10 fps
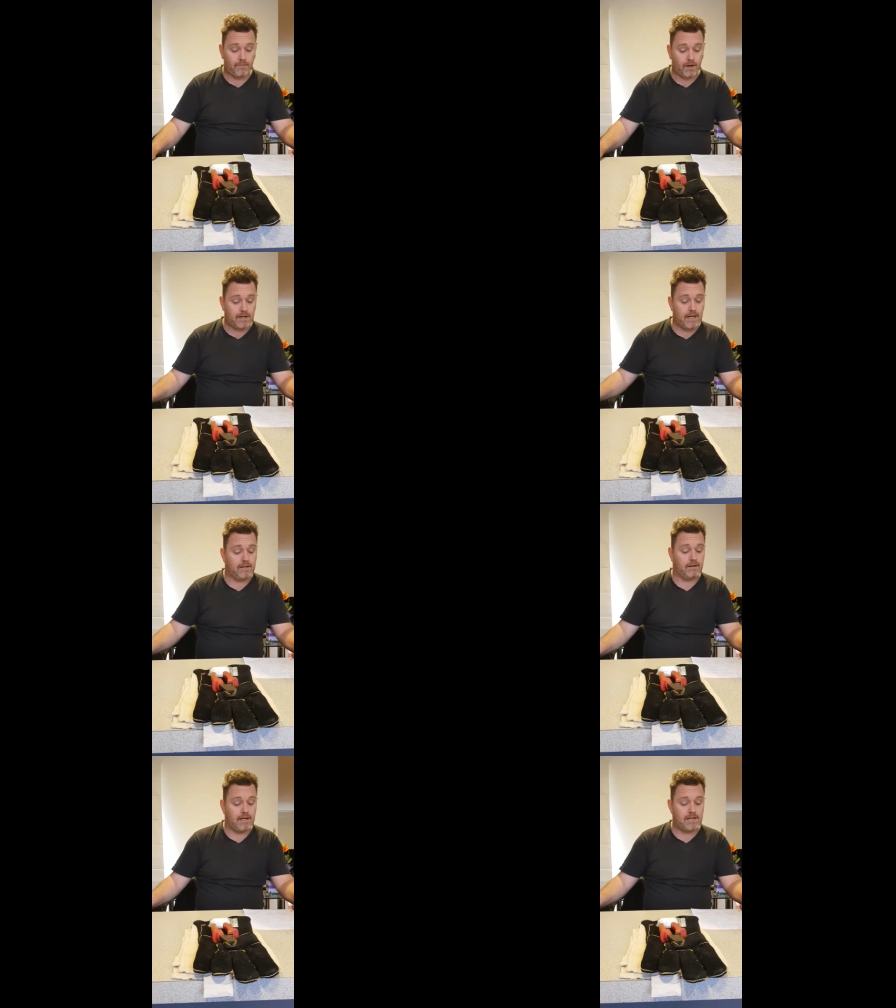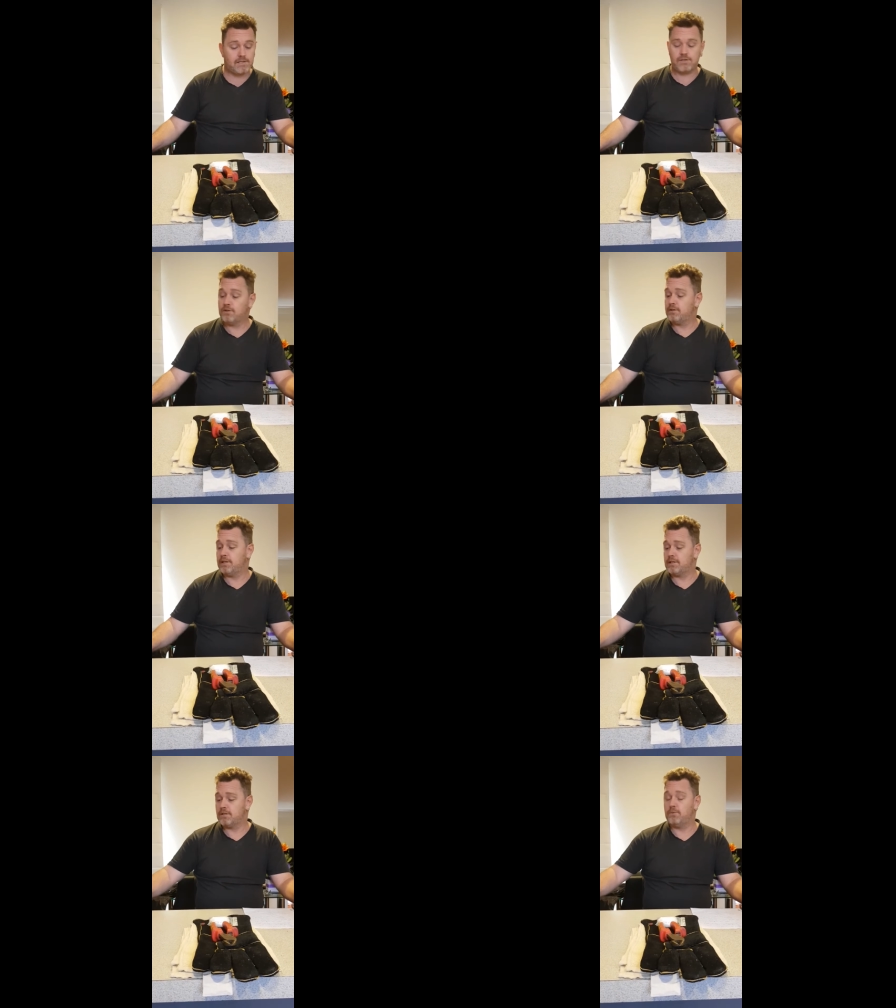Okay, the last two
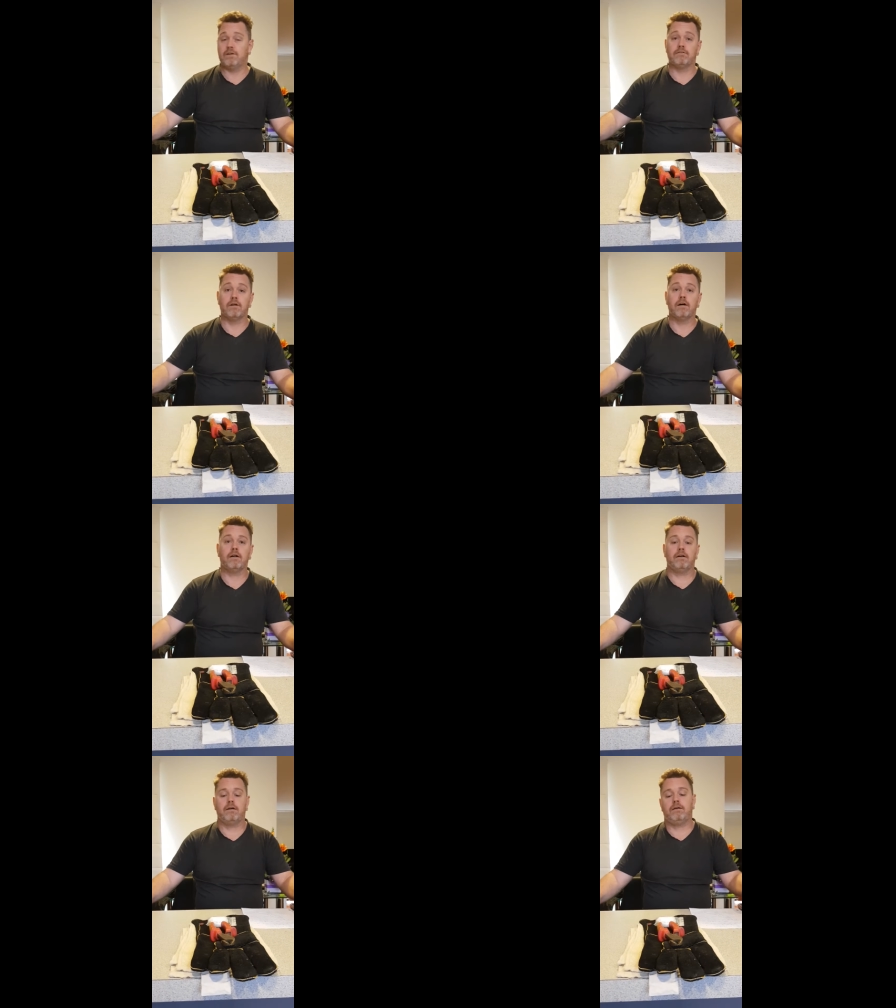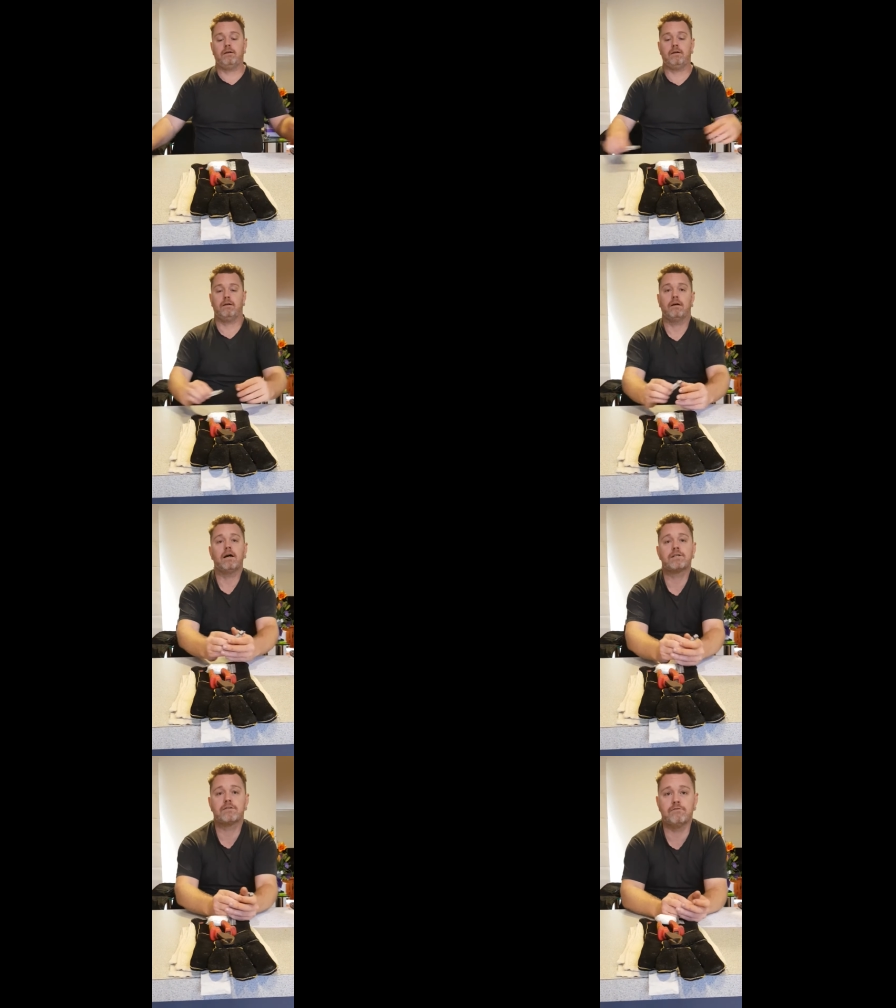things that we've got
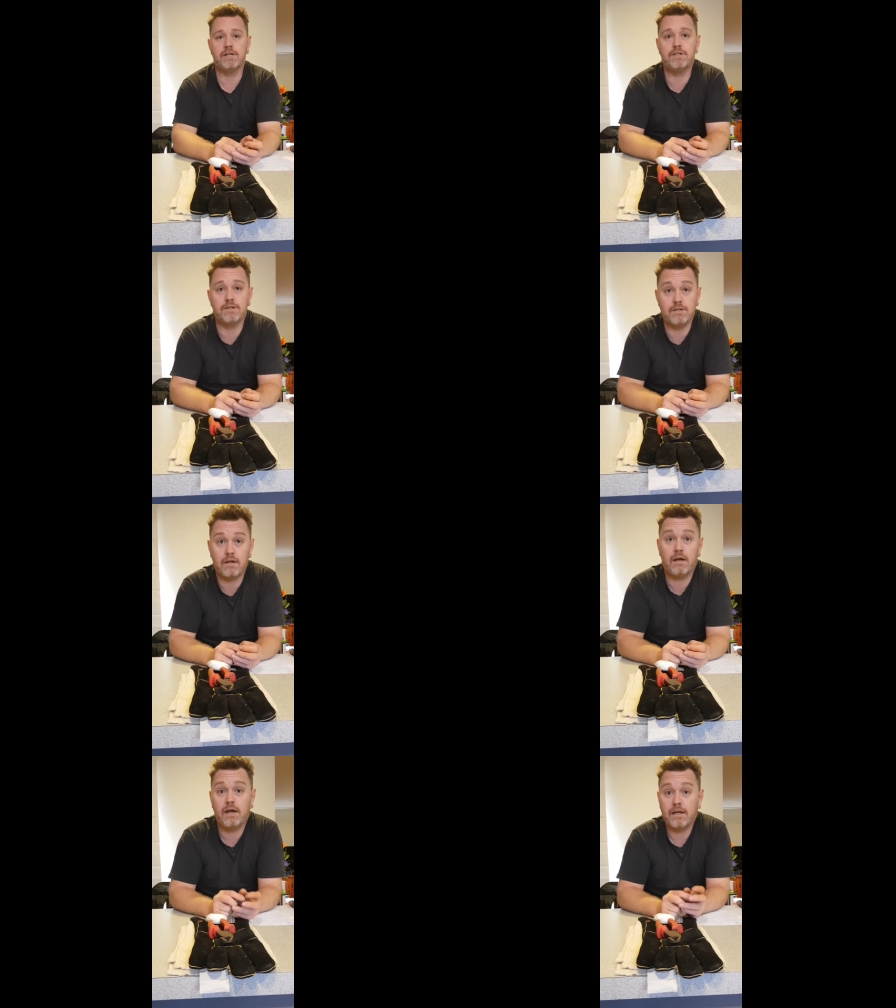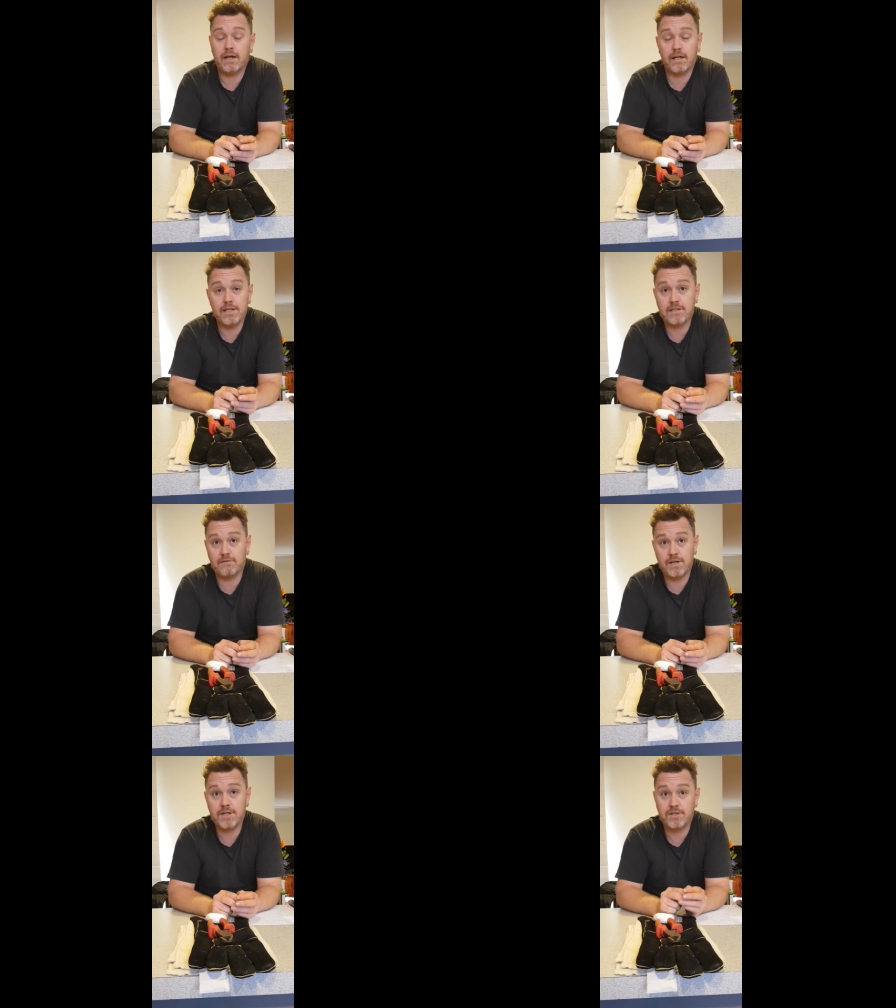are syringes. Now these
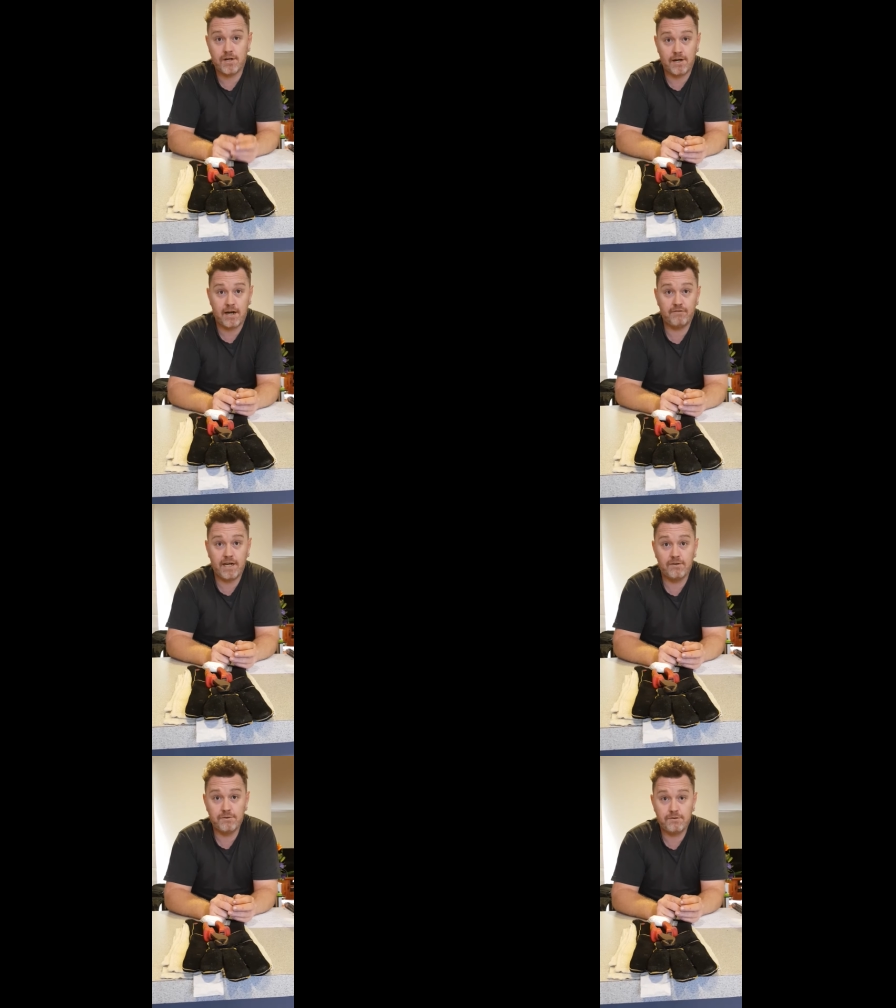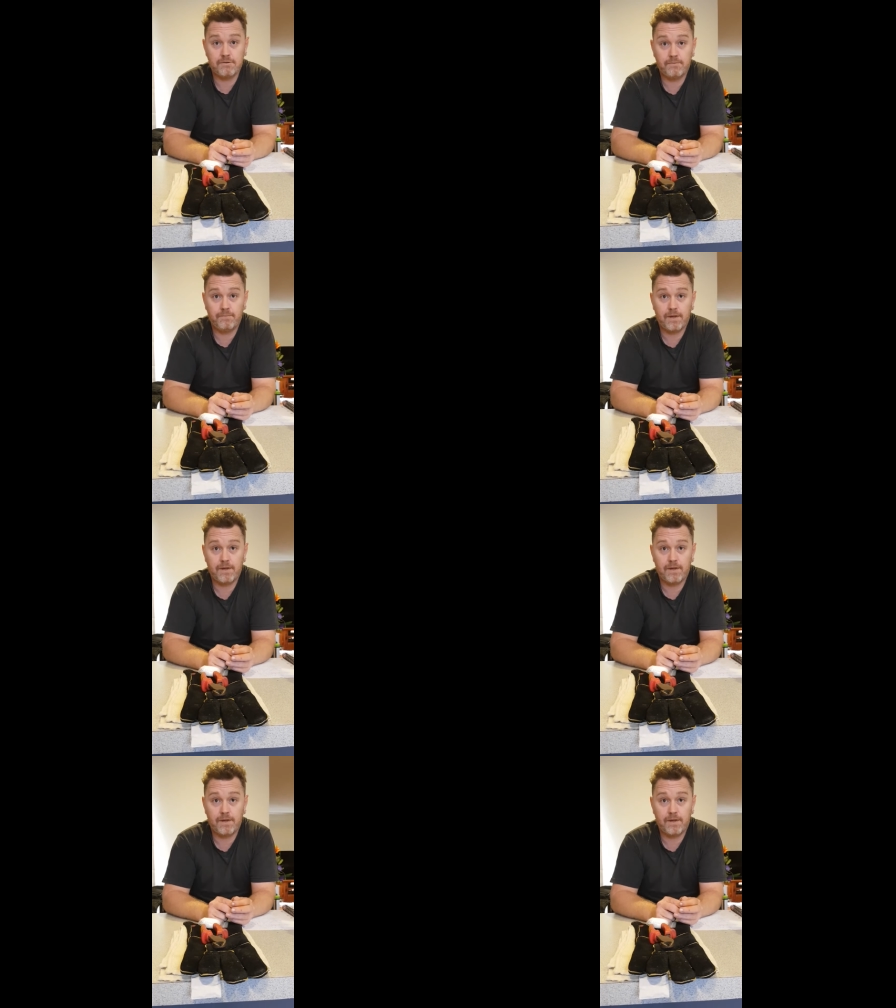syringes don't have needles.